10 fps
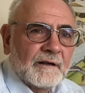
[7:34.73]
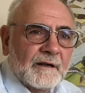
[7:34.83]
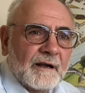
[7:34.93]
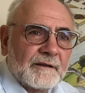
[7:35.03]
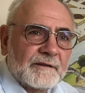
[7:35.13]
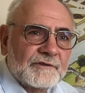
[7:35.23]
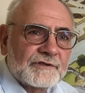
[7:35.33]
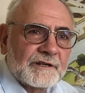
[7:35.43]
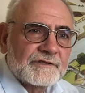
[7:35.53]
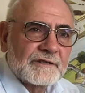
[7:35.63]
and
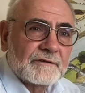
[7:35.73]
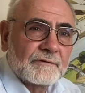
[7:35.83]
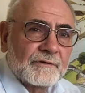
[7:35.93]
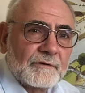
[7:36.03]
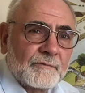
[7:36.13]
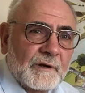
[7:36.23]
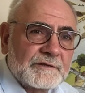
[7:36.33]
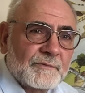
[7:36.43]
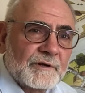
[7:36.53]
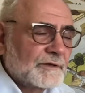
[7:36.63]
discharge it to the
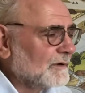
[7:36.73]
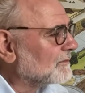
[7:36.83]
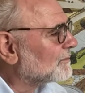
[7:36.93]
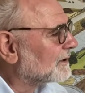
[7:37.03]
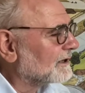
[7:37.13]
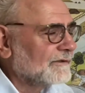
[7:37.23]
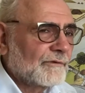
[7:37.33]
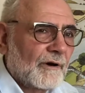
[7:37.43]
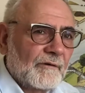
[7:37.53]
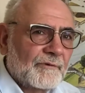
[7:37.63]
wastewater treatment plant.
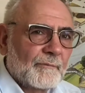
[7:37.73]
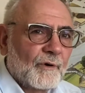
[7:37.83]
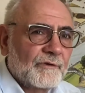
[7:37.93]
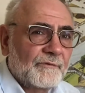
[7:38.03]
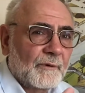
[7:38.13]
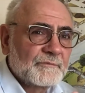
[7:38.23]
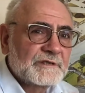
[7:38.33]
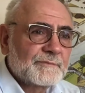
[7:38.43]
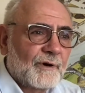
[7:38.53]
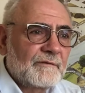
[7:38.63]
So from the
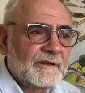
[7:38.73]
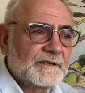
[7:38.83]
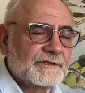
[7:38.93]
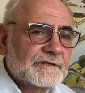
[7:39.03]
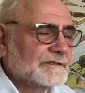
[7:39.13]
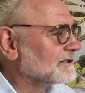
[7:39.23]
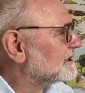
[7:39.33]
small villages,